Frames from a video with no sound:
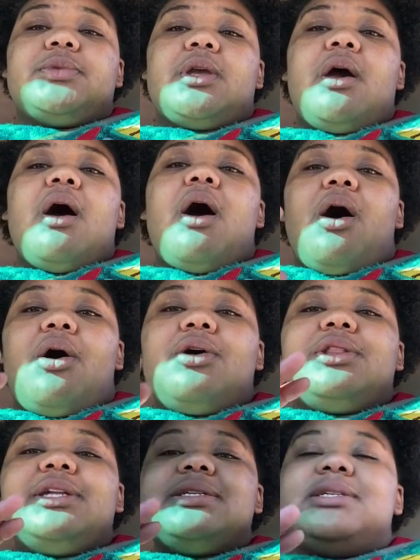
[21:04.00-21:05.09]
all the
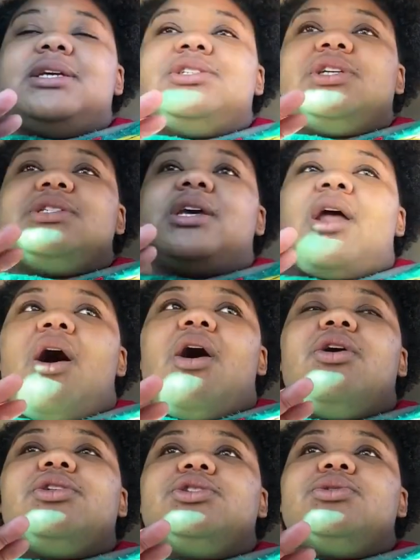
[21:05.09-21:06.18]
decisions and all the
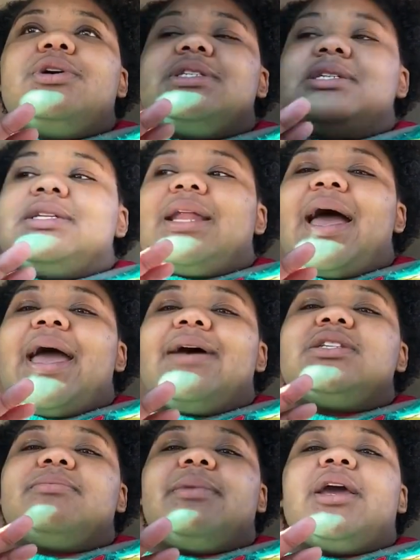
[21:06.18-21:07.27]
choices that I have to
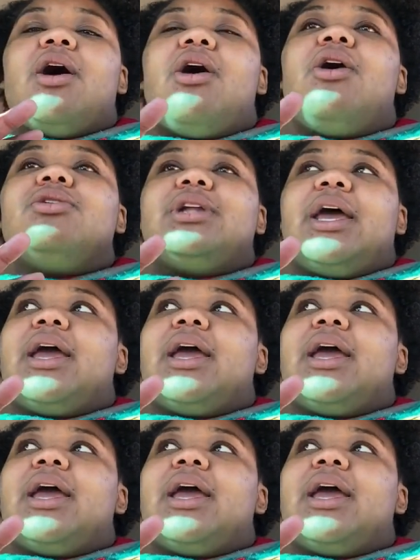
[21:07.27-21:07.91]
make all day.